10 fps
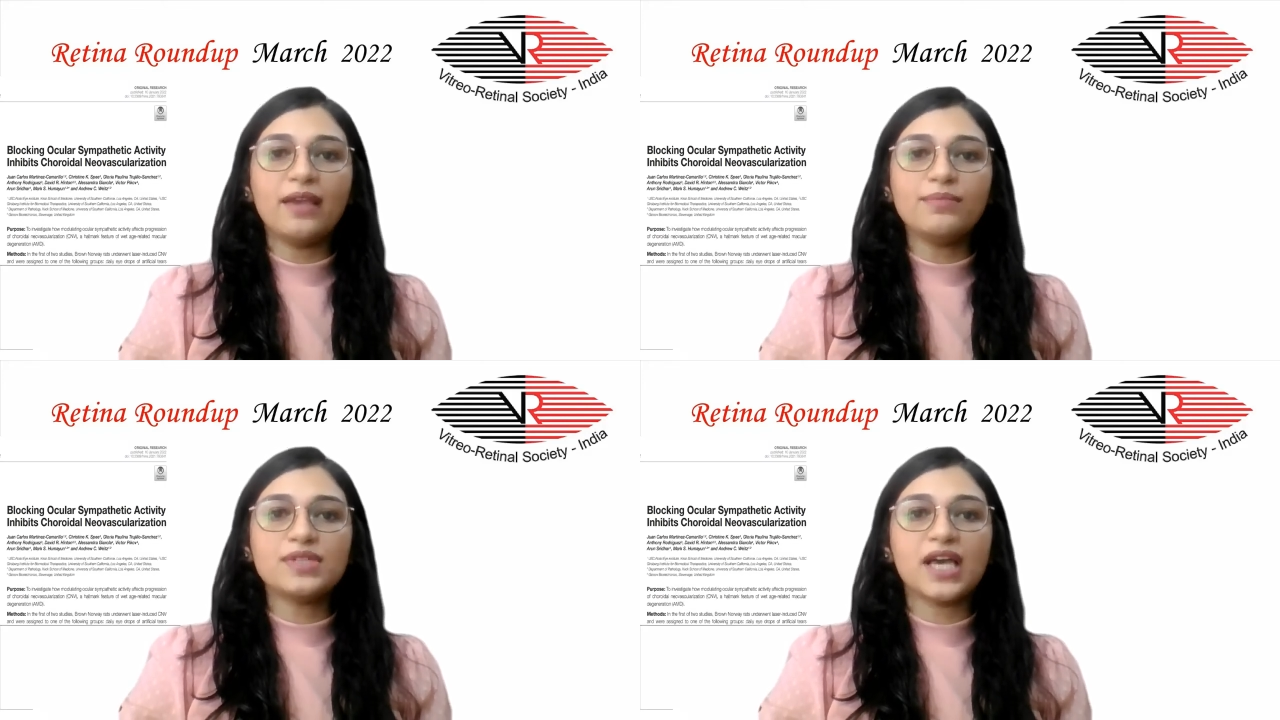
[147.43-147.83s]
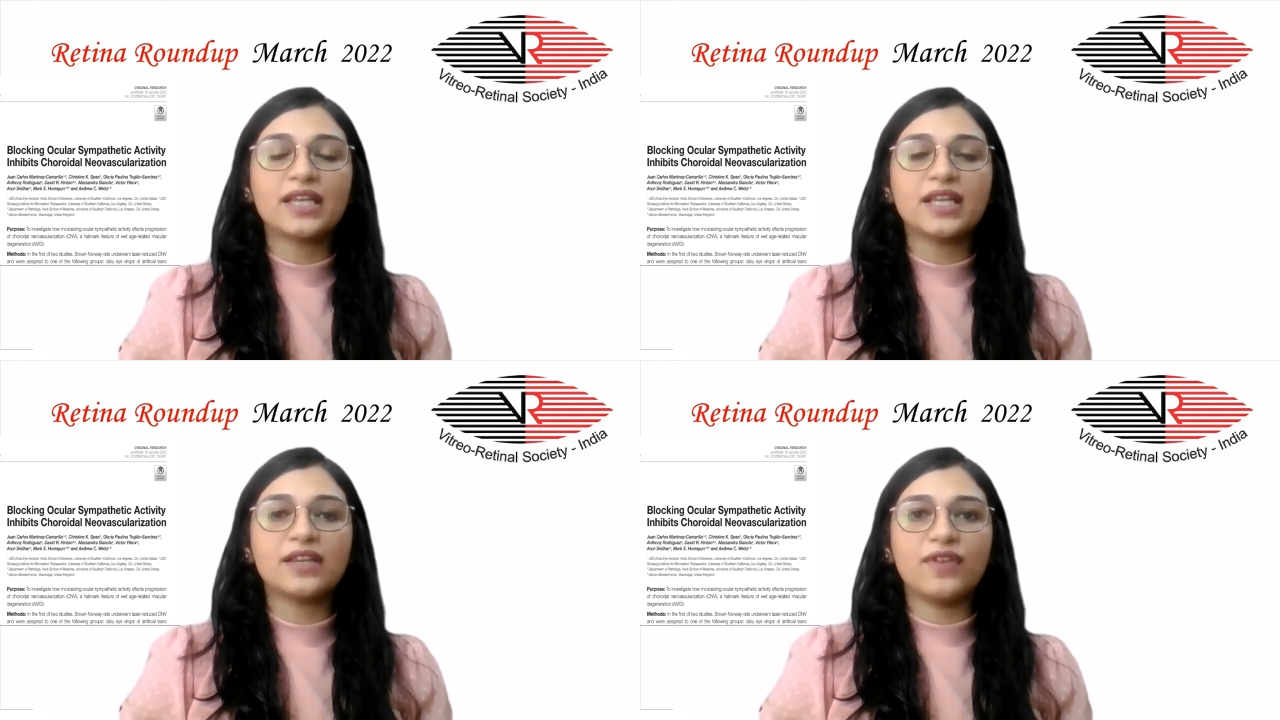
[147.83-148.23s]
aimed
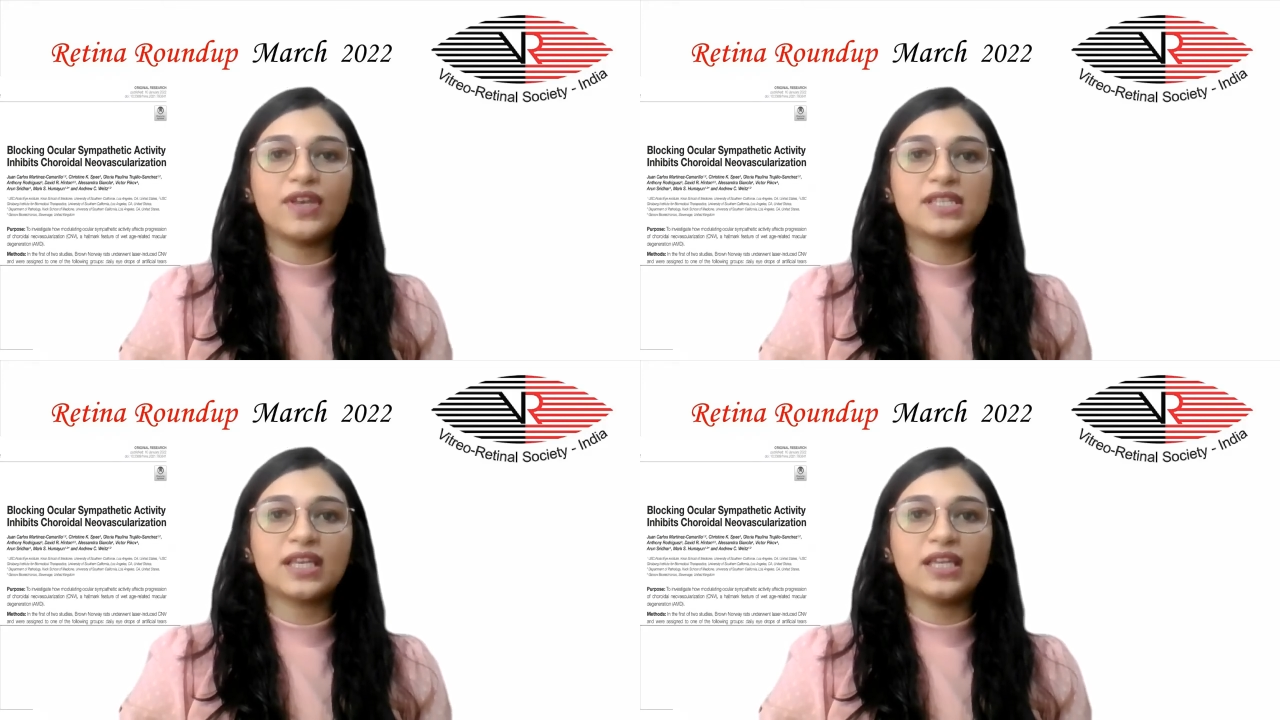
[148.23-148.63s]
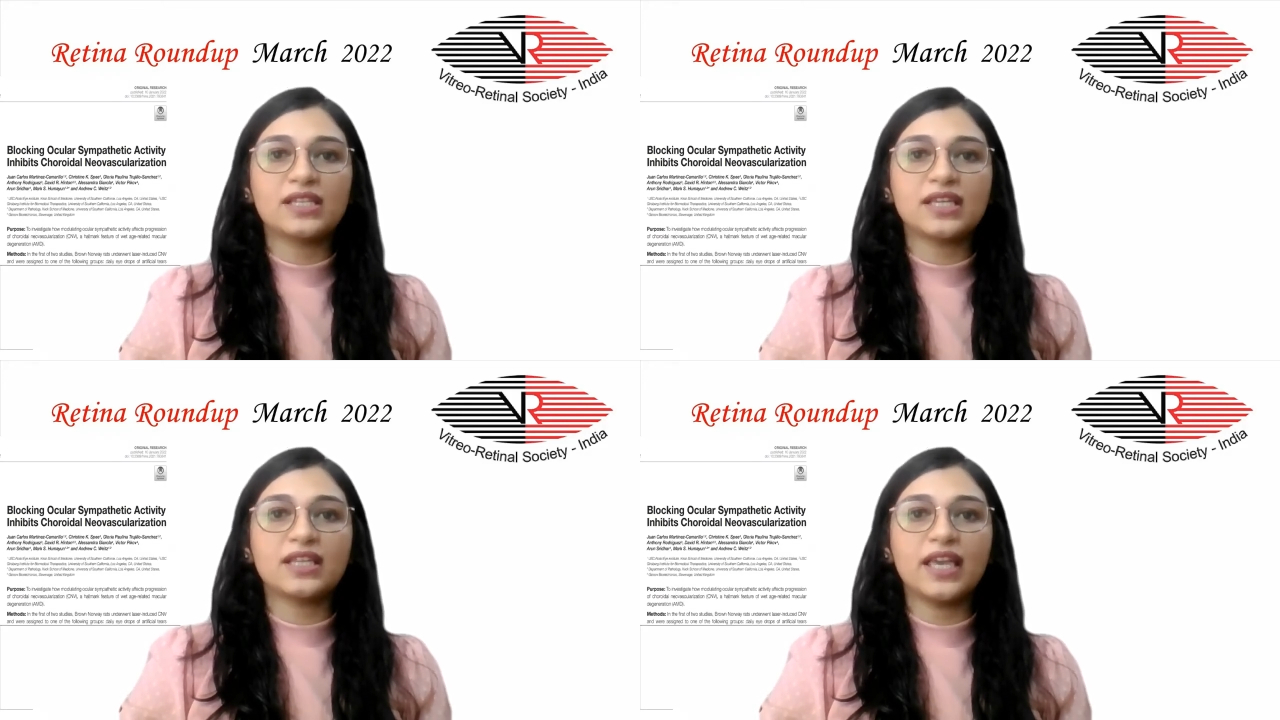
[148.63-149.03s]
at
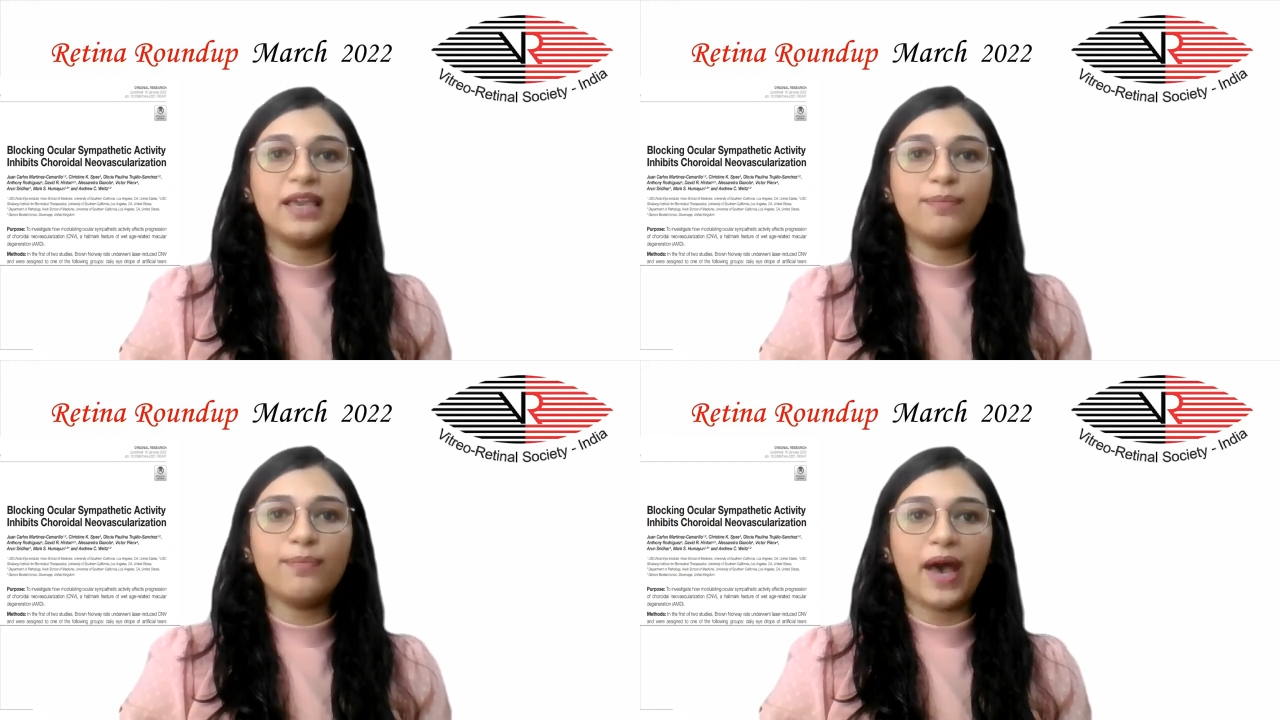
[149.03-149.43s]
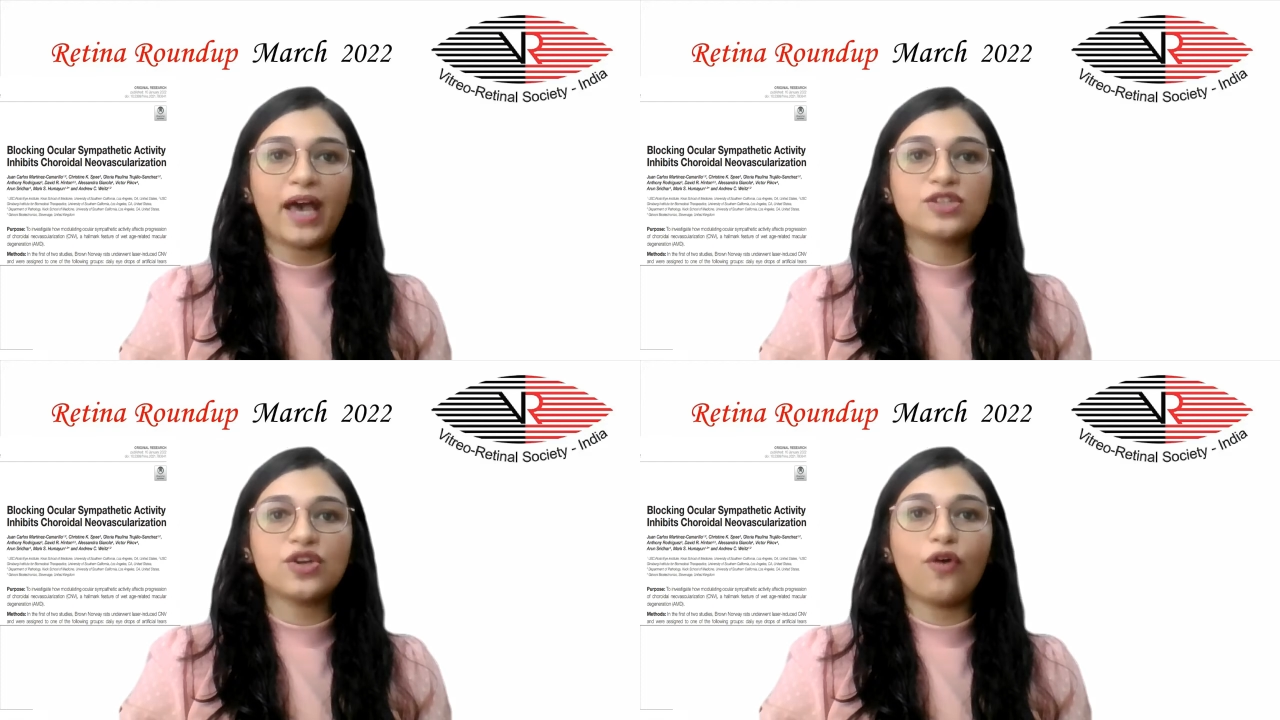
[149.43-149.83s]
investigating the impact